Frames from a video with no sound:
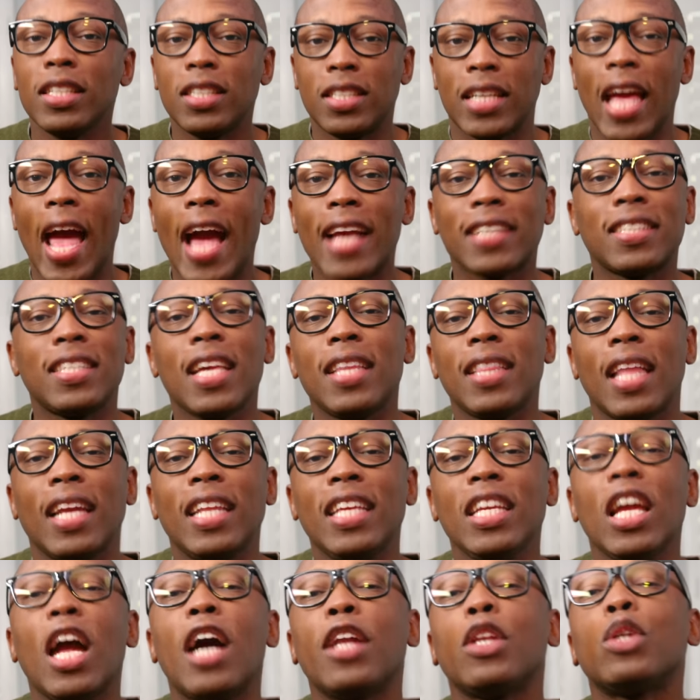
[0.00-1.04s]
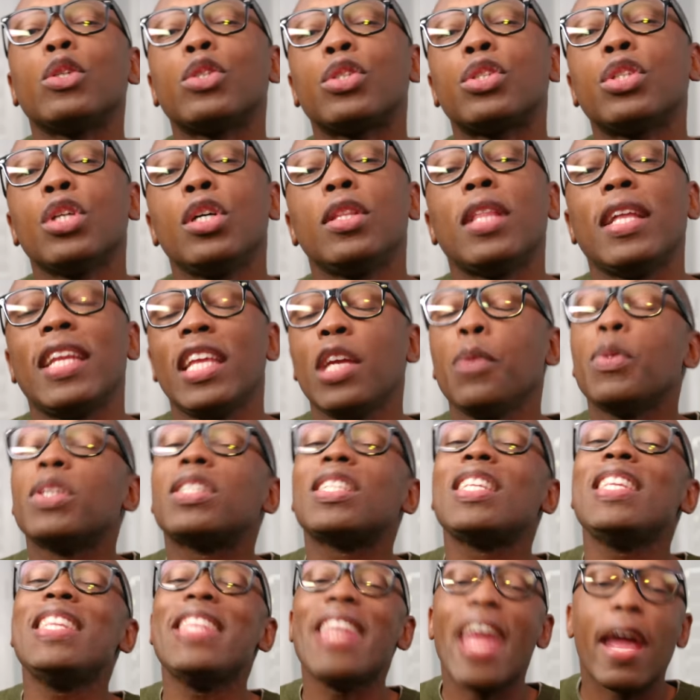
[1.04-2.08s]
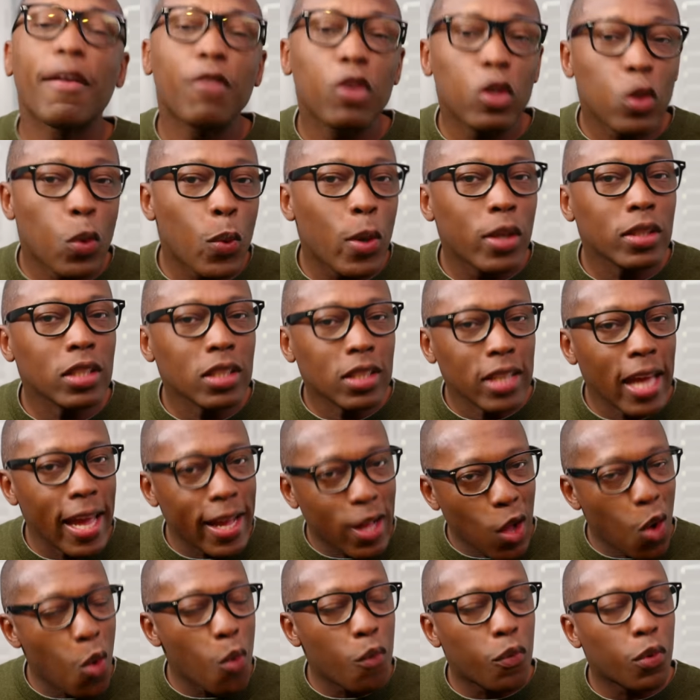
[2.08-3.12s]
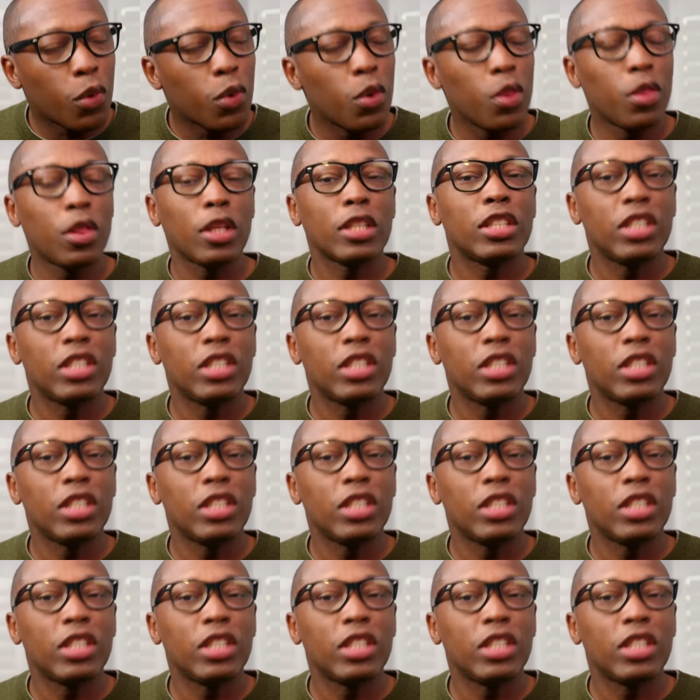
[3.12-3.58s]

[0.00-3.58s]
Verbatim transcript: Shaq said that he understood that he was never going to take over the